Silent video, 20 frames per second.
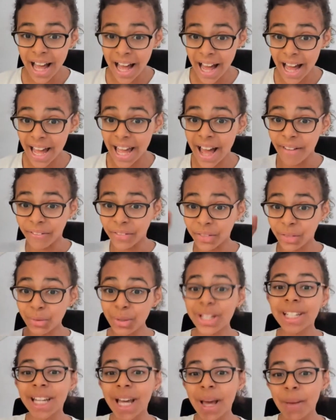I have
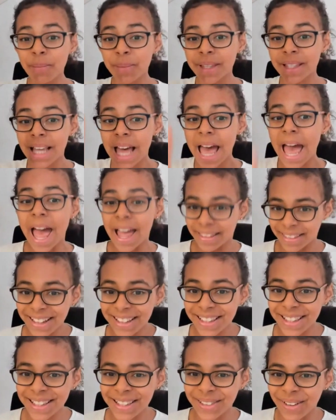three tips, and
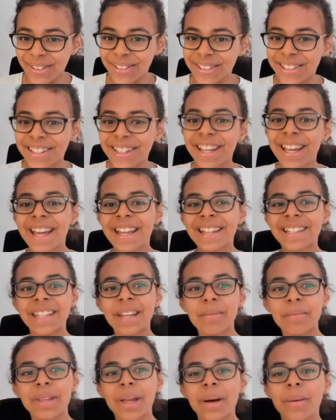let's start.
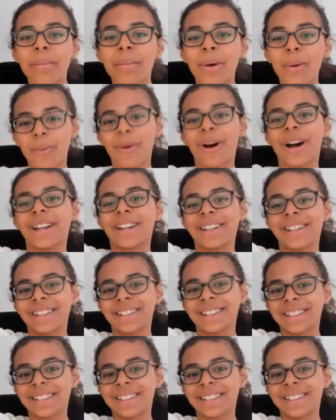Tip number one